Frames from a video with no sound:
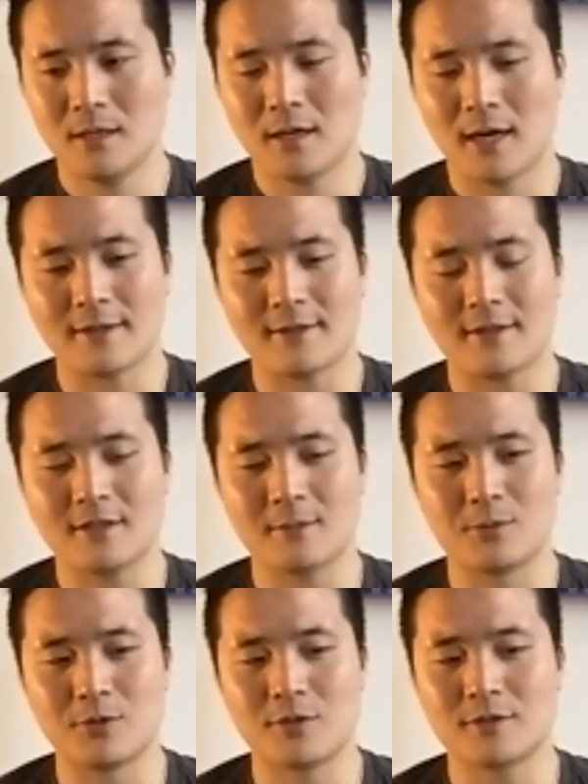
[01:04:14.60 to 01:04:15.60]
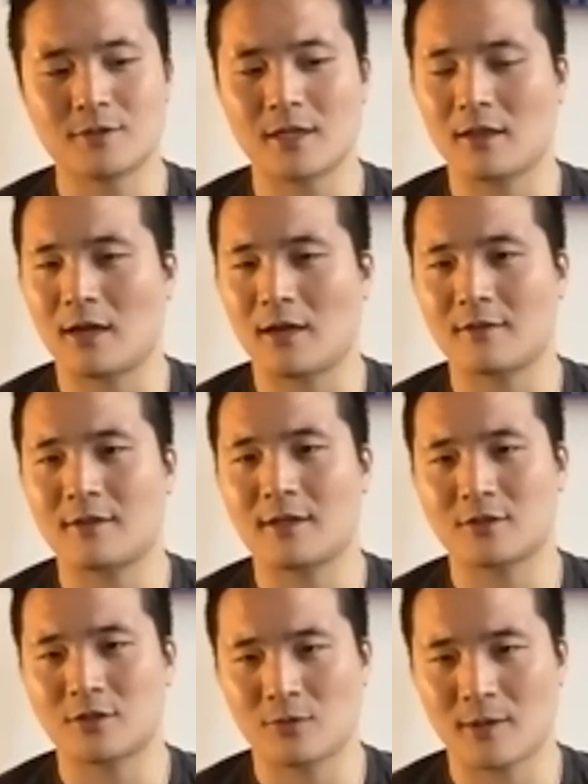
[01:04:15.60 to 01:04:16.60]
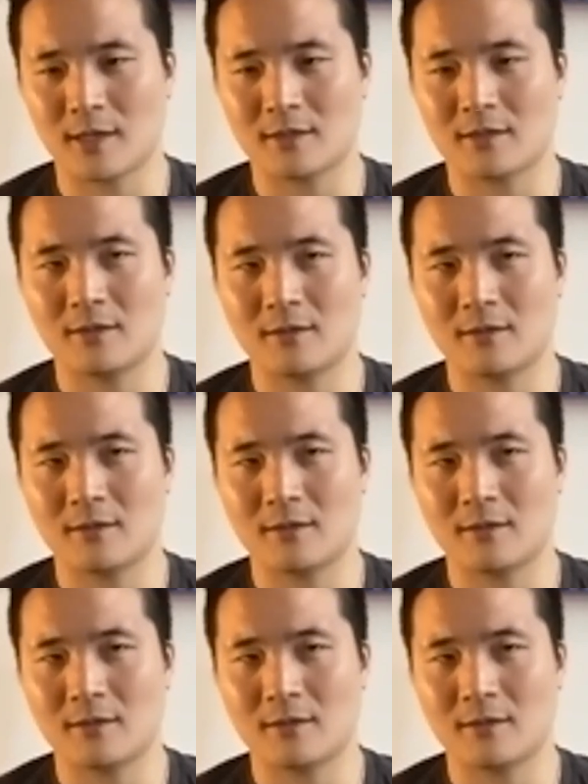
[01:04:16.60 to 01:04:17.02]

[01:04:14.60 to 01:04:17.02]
I think the Buddhists get a lot of things correct.